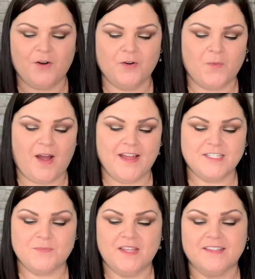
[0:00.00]
don't know why.
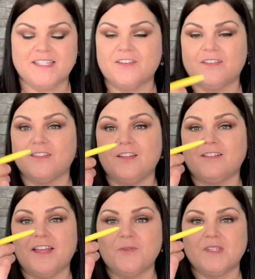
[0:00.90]
To me, it looked
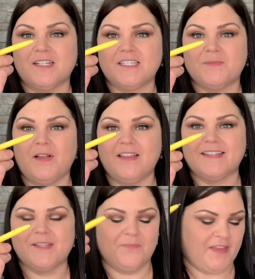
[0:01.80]
like it was going to smell
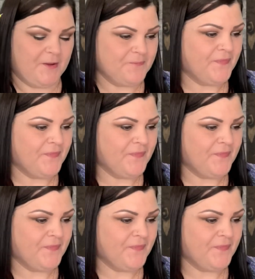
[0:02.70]
like something